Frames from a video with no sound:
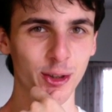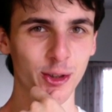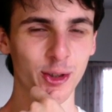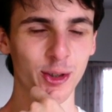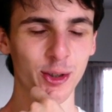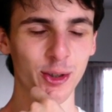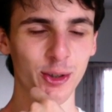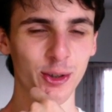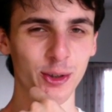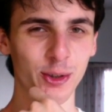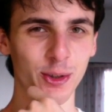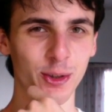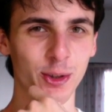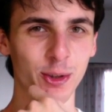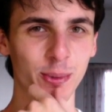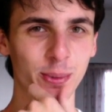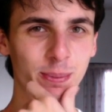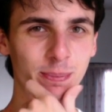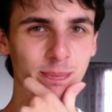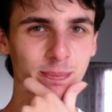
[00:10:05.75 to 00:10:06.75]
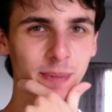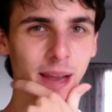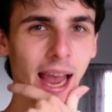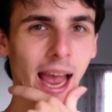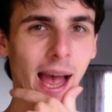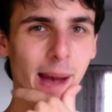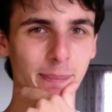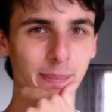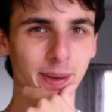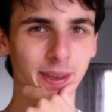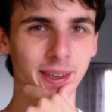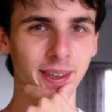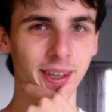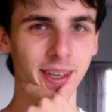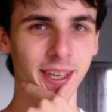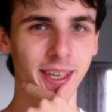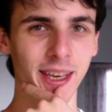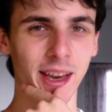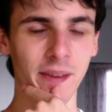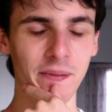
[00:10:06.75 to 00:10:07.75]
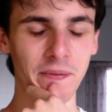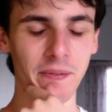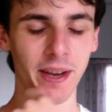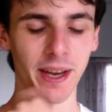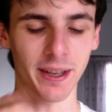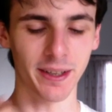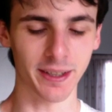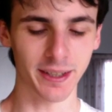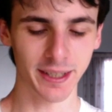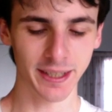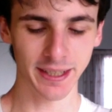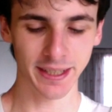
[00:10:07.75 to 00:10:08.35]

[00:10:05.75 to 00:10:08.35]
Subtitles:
to happen in Unveil.